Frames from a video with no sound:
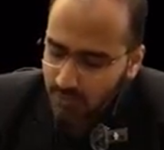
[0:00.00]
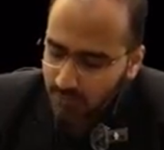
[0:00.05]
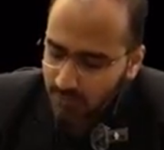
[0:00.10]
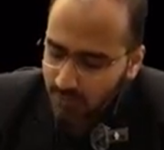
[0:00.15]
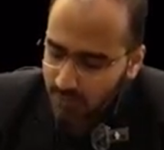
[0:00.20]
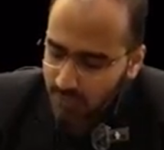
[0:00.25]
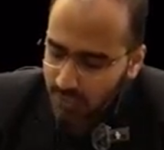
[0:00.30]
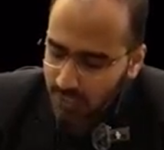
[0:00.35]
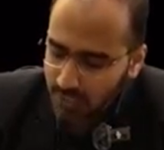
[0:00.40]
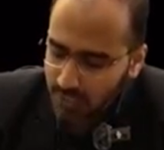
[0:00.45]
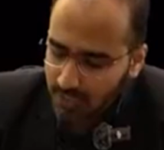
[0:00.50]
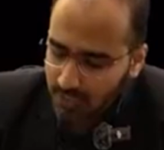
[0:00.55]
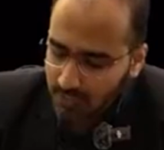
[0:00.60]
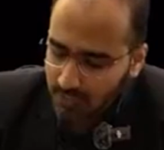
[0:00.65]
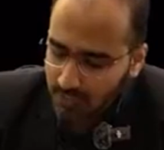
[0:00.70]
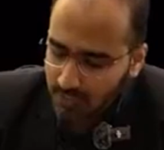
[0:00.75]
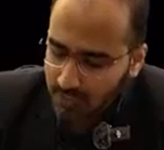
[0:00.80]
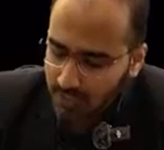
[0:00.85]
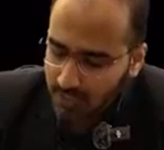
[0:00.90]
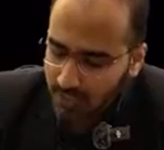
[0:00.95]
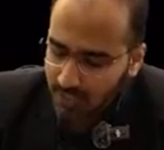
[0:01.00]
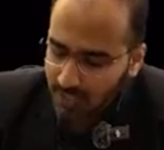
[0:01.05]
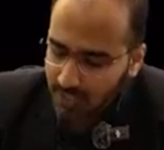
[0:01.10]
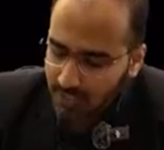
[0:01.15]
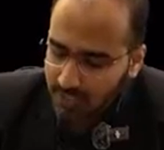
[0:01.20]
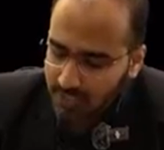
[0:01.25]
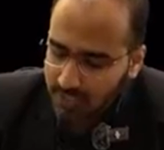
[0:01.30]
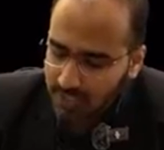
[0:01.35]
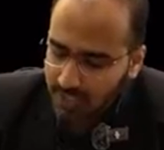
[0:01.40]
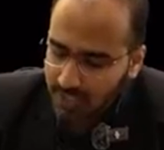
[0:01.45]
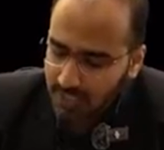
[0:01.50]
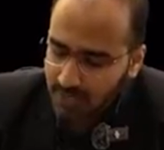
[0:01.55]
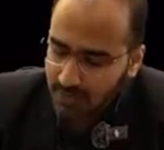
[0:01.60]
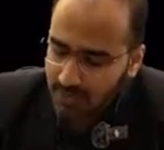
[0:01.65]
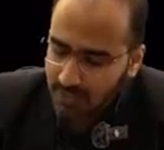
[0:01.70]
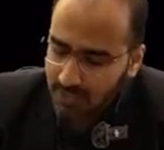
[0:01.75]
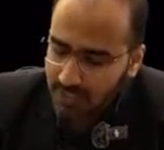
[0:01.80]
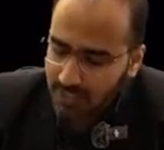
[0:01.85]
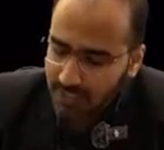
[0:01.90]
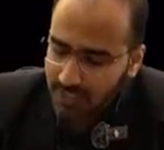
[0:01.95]
where you take this
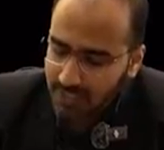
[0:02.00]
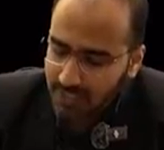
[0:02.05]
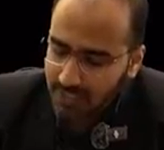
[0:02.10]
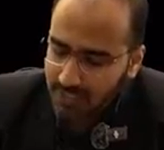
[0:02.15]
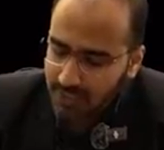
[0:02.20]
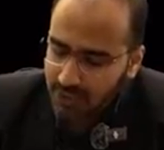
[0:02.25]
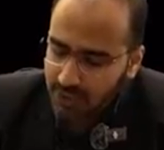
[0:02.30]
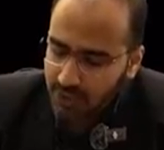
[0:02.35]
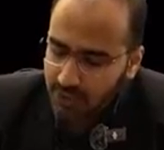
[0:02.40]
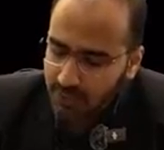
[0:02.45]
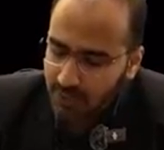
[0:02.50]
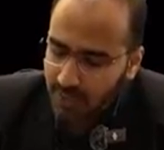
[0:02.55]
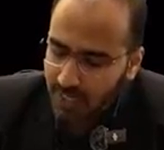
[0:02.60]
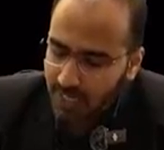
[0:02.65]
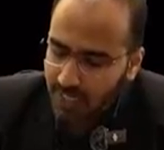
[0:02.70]
endotracheal tube,